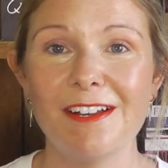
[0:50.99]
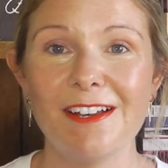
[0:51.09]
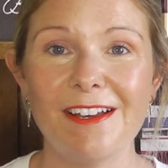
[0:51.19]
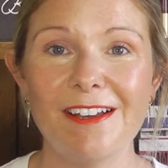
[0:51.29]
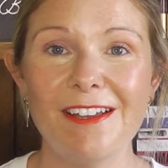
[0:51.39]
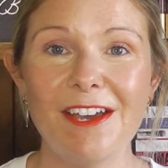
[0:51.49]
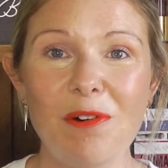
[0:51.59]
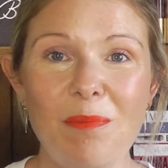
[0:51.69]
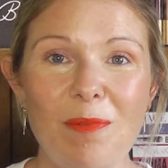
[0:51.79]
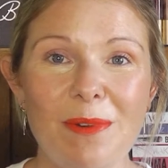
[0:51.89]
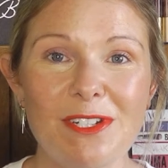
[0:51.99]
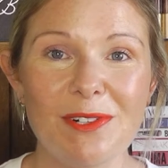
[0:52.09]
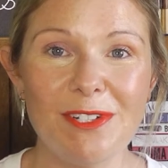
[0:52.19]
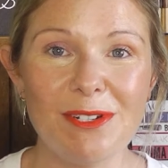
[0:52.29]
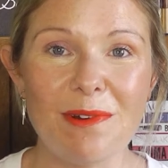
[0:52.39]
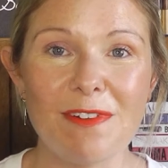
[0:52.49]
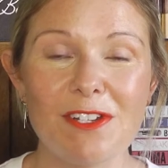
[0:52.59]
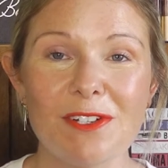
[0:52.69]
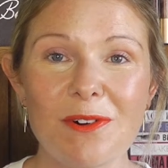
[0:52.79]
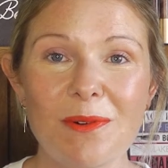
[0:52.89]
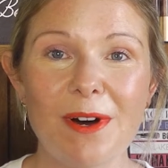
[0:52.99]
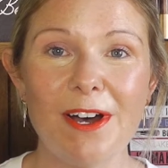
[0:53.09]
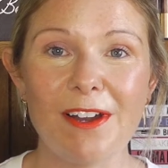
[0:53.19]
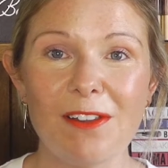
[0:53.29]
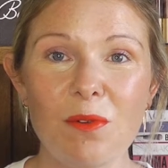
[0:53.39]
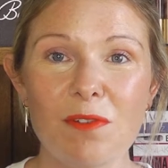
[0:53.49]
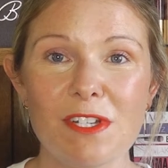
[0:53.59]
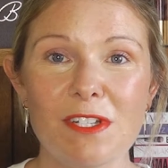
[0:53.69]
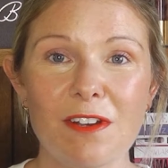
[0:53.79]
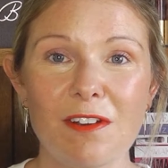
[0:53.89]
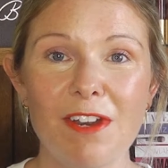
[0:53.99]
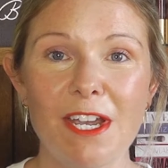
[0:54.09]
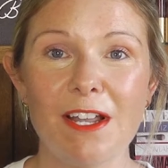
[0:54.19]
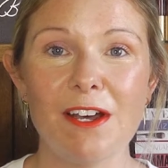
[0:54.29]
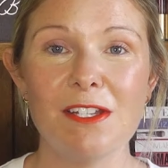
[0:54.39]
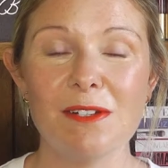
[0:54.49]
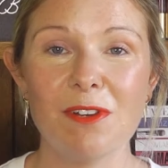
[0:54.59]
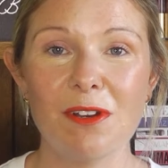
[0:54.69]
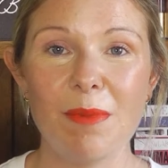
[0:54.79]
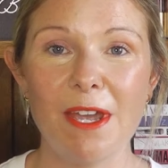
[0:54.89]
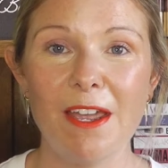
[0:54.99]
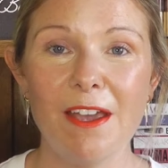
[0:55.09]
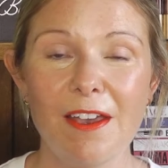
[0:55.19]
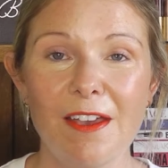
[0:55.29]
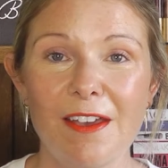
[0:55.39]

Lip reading: helping my daughter with her schoolwork, and all of a sudden I realise I'm going to be